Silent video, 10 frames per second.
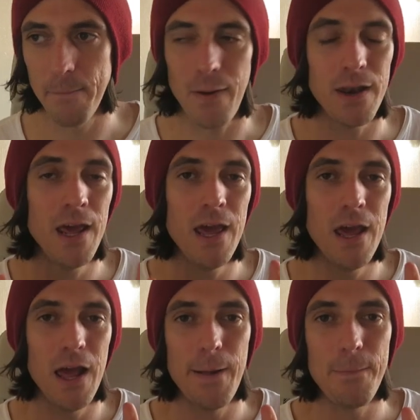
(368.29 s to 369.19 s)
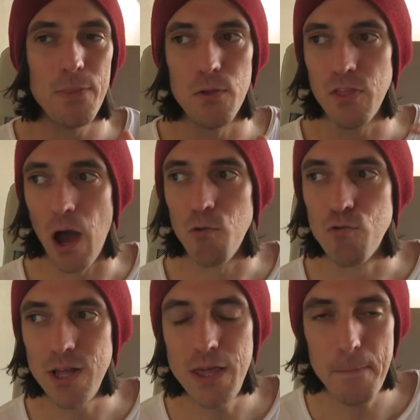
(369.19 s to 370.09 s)
But a
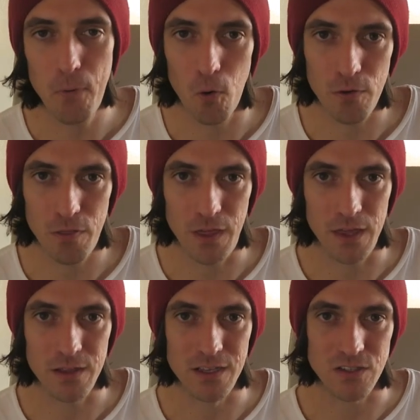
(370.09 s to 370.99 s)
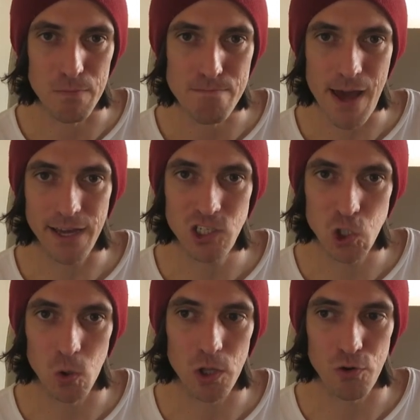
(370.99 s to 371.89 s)
really important thing is to make
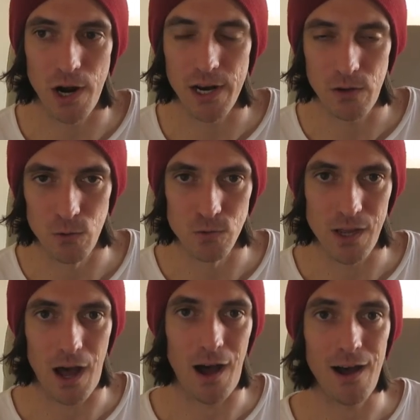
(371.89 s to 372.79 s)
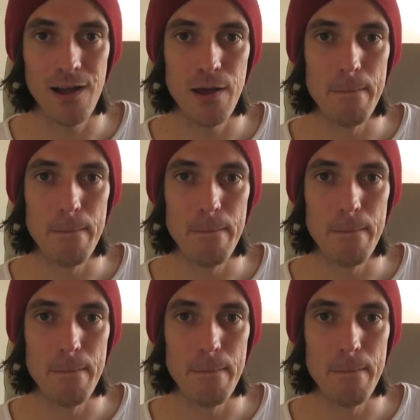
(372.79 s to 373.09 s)
sure that your articles are